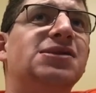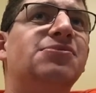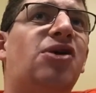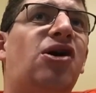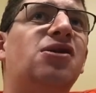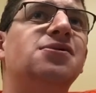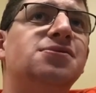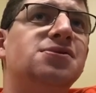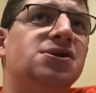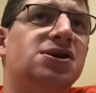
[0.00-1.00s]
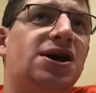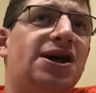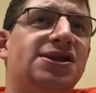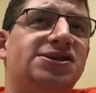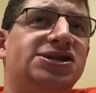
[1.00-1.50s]
are able to stop
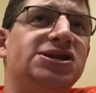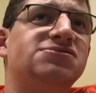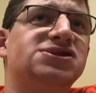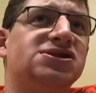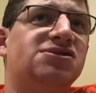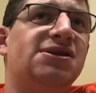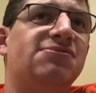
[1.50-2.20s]
them a little bit.